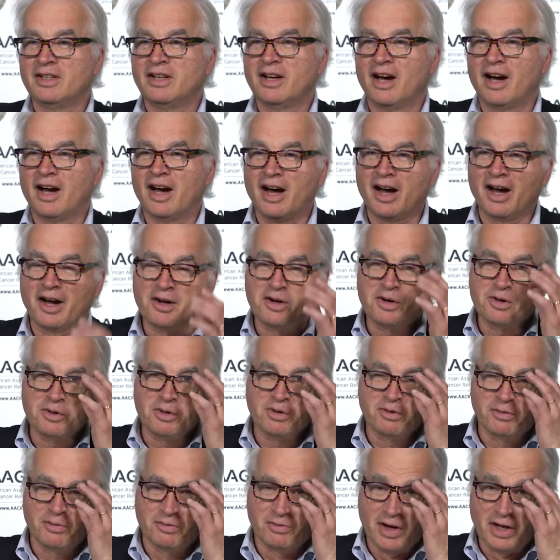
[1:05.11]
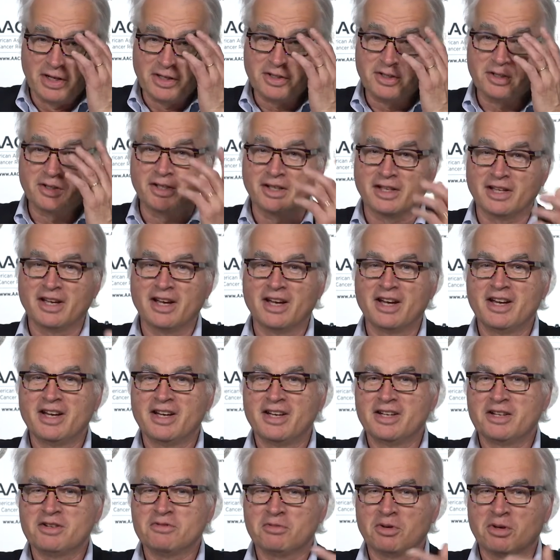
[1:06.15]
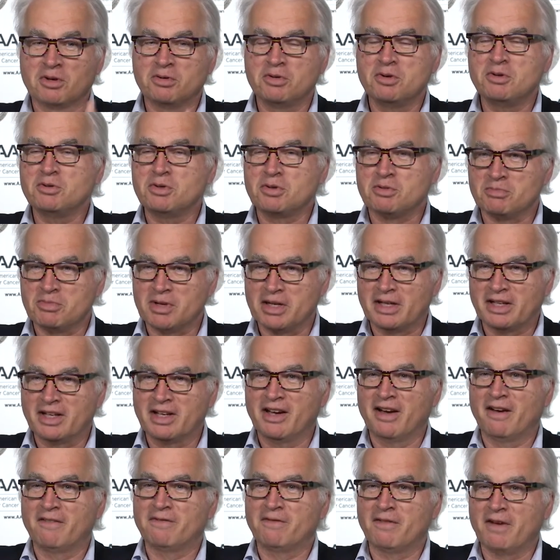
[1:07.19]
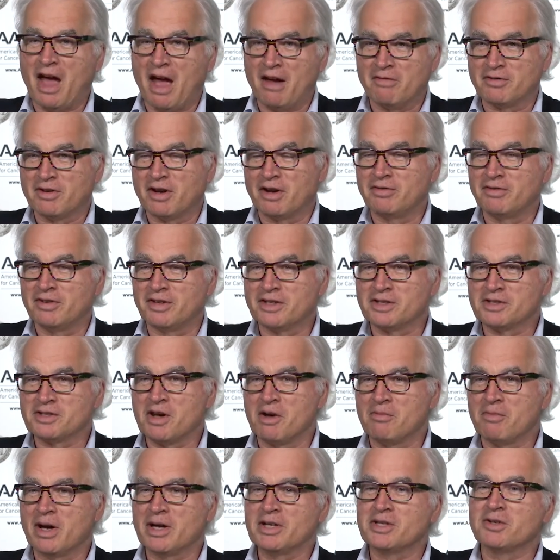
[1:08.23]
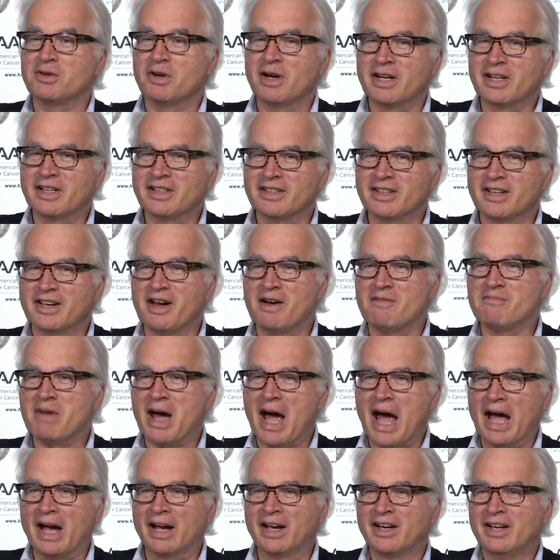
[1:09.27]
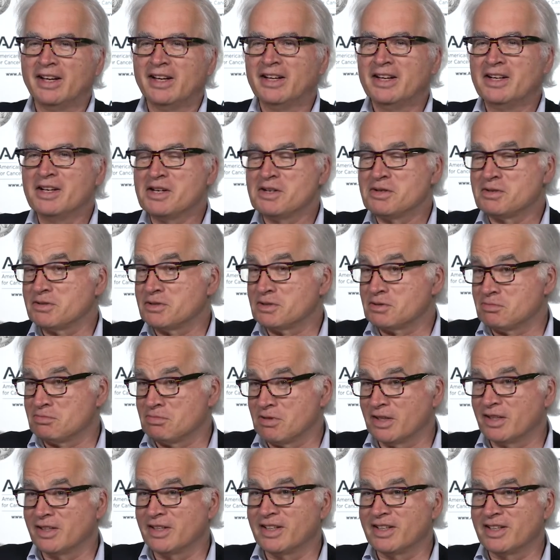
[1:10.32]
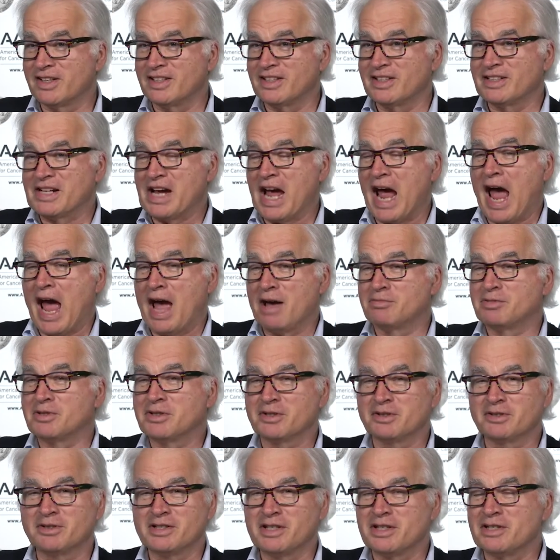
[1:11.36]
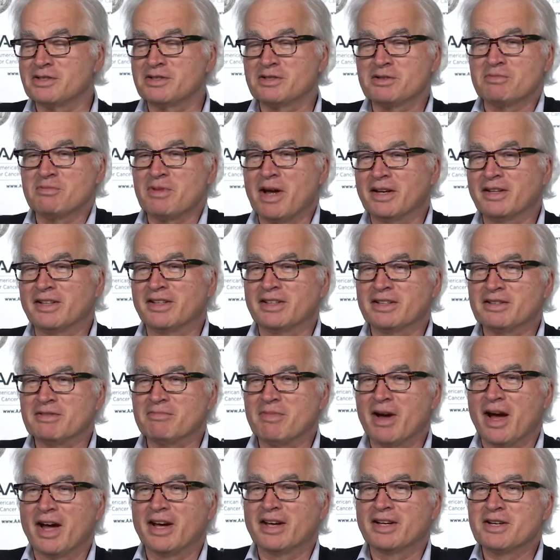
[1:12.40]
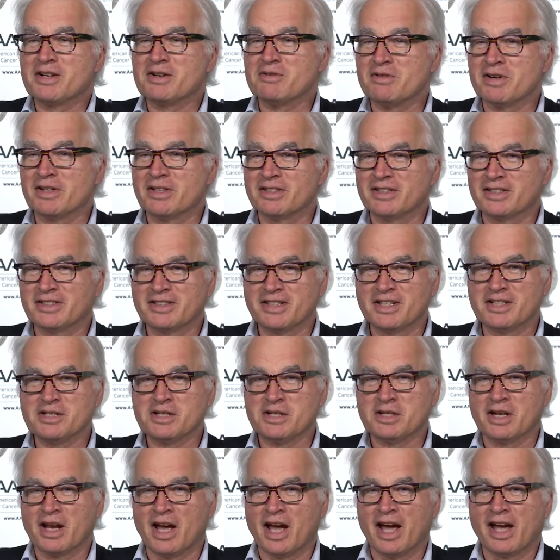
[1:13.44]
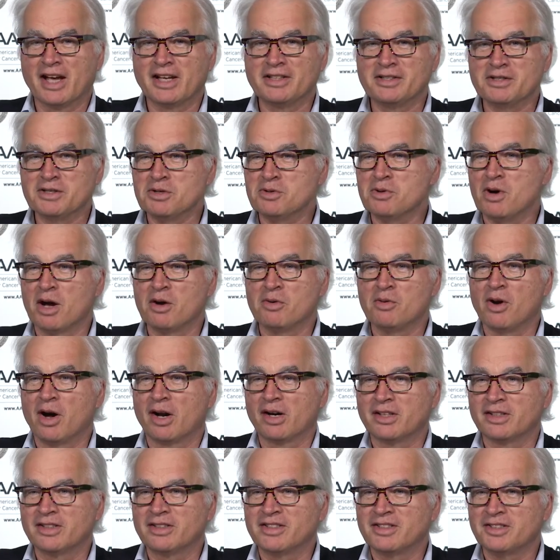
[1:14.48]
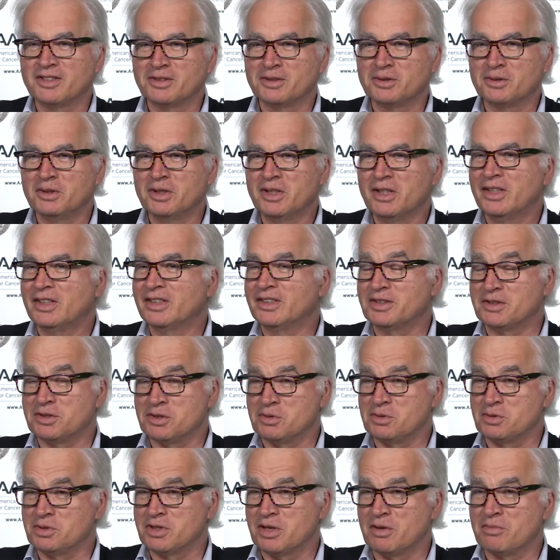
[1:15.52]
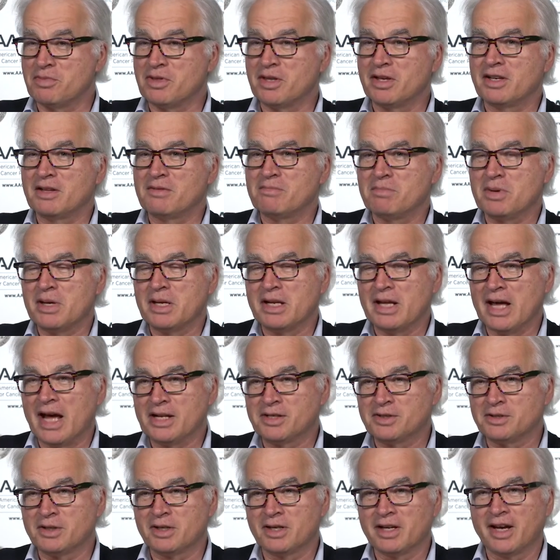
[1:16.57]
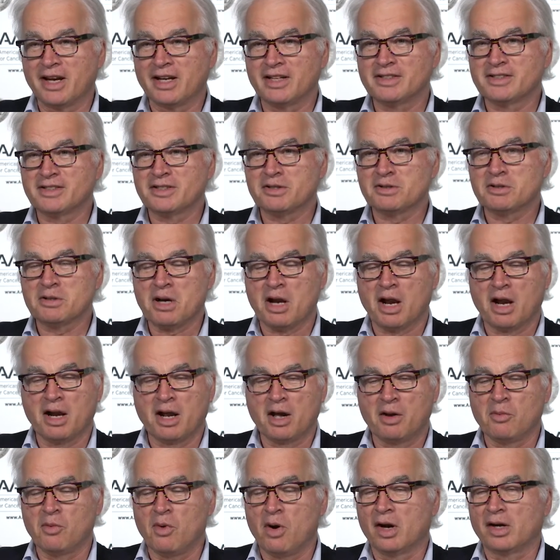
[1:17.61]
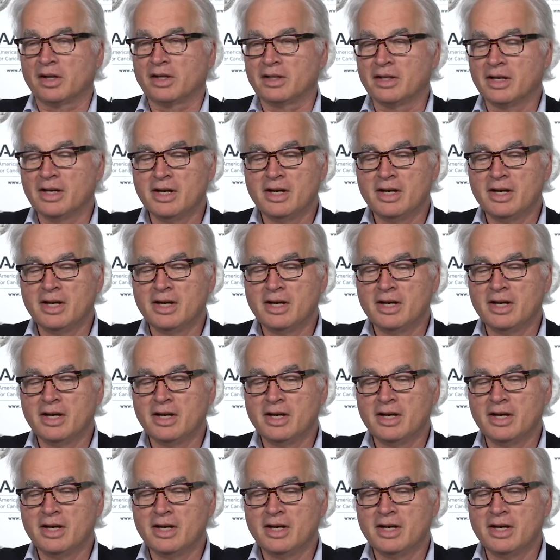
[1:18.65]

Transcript: uh, who eventually recruited me after I finished all my training to come back, was really absolutely instrumental in my career decision. I knew I wanted to do something in pediatric cancer, and I wanted